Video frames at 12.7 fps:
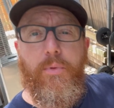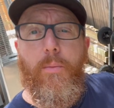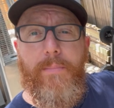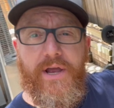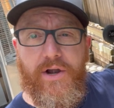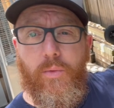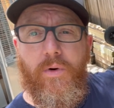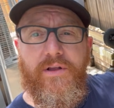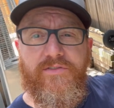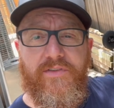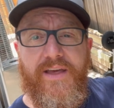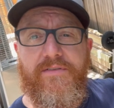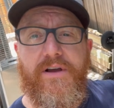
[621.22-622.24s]
bigger
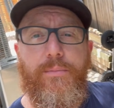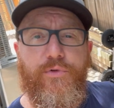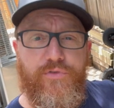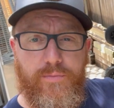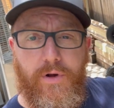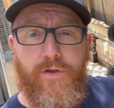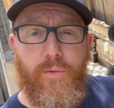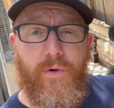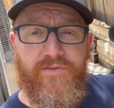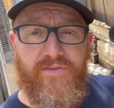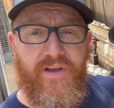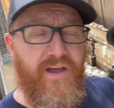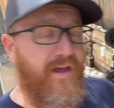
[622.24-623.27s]
ones and they have a couple smaller
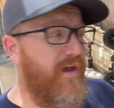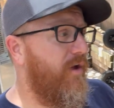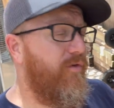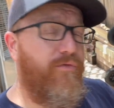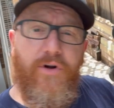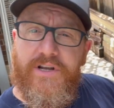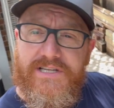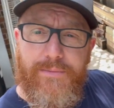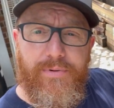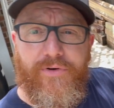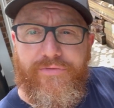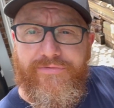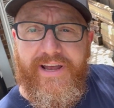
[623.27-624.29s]
ones. For a
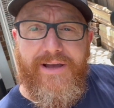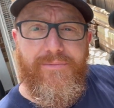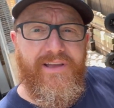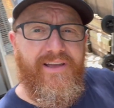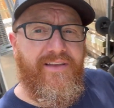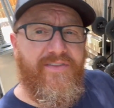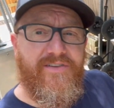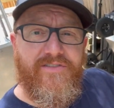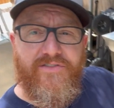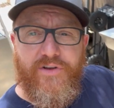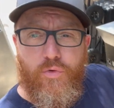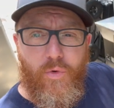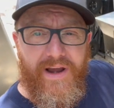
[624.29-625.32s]
typical family, this is
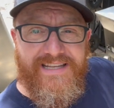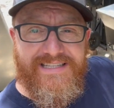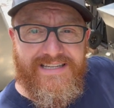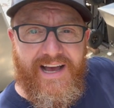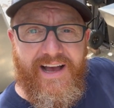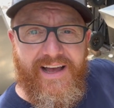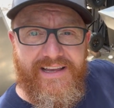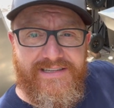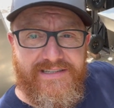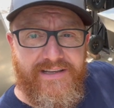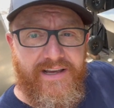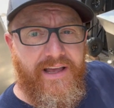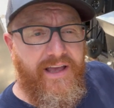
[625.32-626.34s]
a great size.
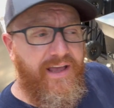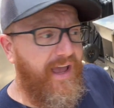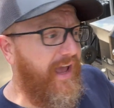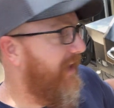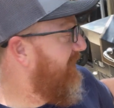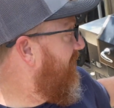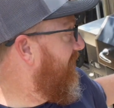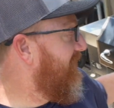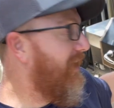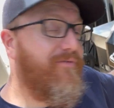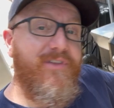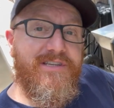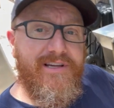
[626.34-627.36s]
And I
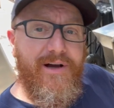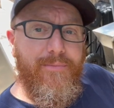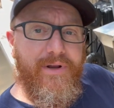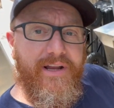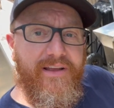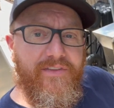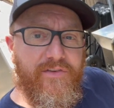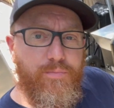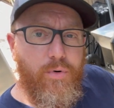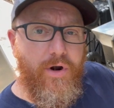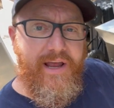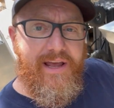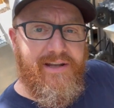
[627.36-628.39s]
love this company, this
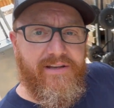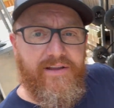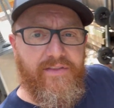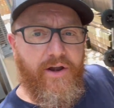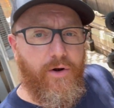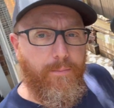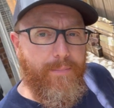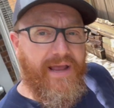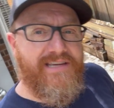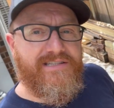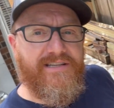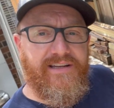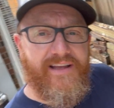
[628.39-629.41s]
brand. They are
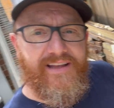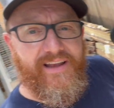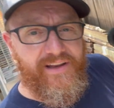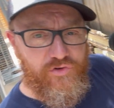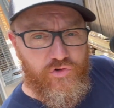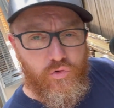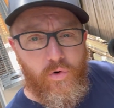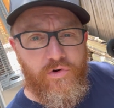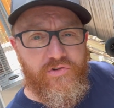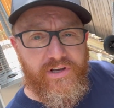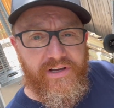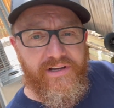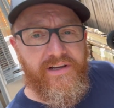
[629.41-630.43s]
based in
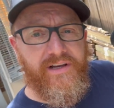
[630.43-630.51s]
Georgia,